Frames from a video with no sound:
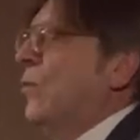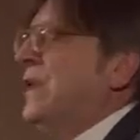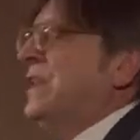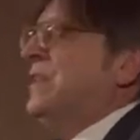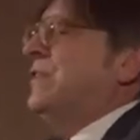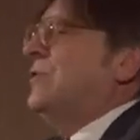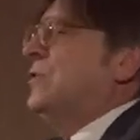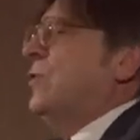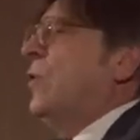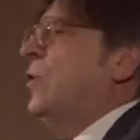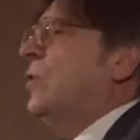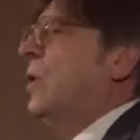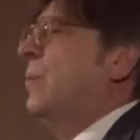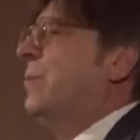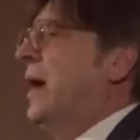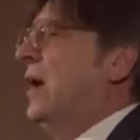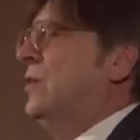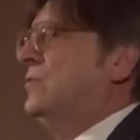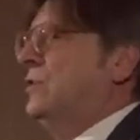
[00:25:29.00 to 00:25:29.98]
we
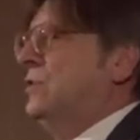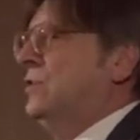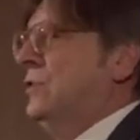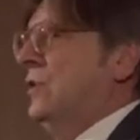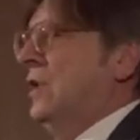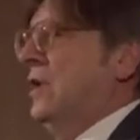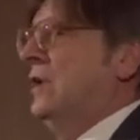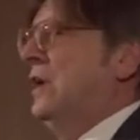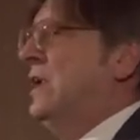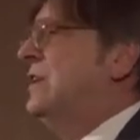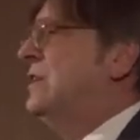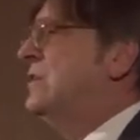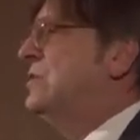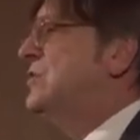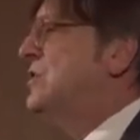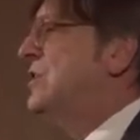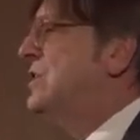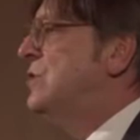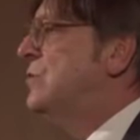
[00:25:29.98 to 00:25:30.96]
talk about the
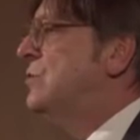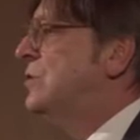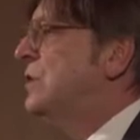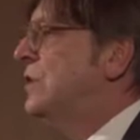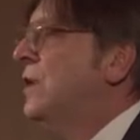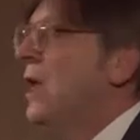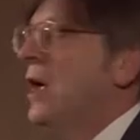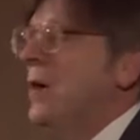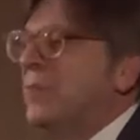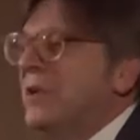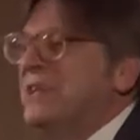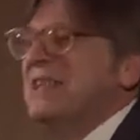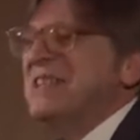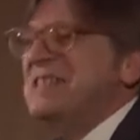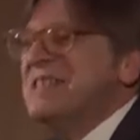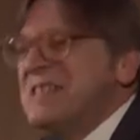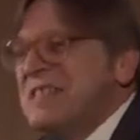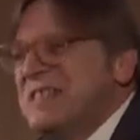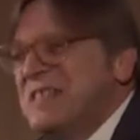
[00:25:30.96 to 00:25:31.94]
energy union, but
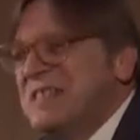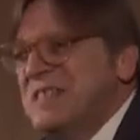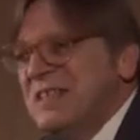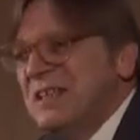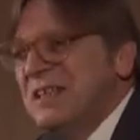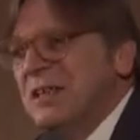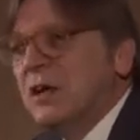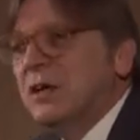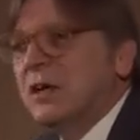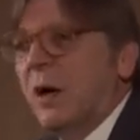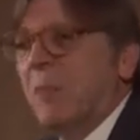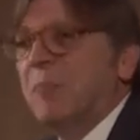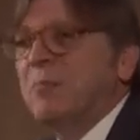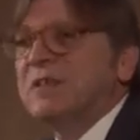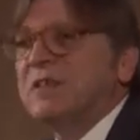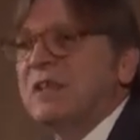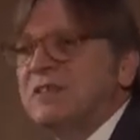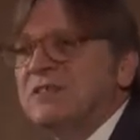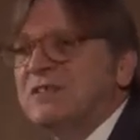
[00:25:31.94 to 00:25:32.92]
it is still a
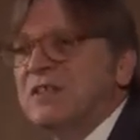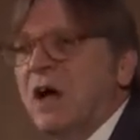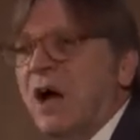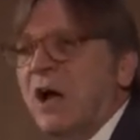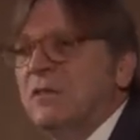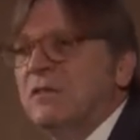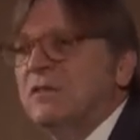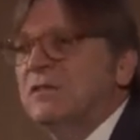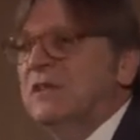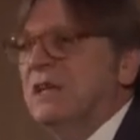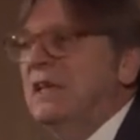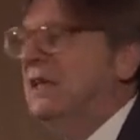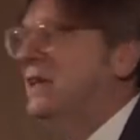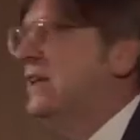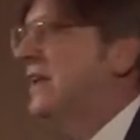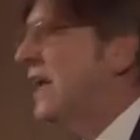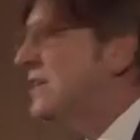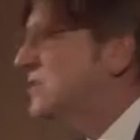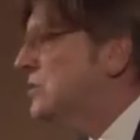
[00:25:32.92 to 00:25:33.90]
competence on
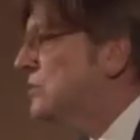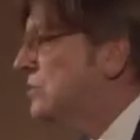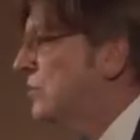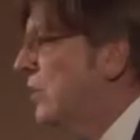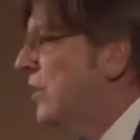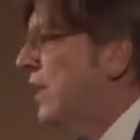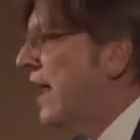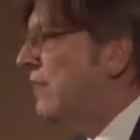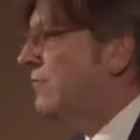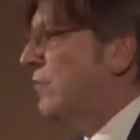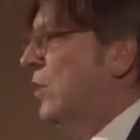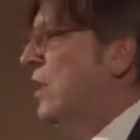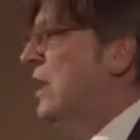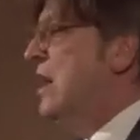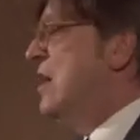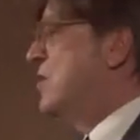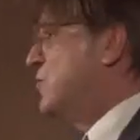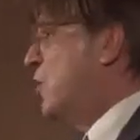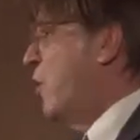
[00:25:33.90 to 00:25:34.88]
the national level.
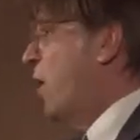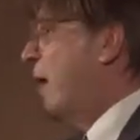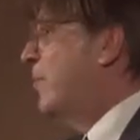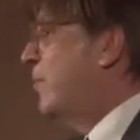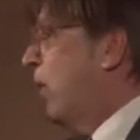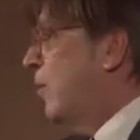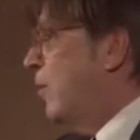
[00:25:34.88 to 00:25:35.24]
So I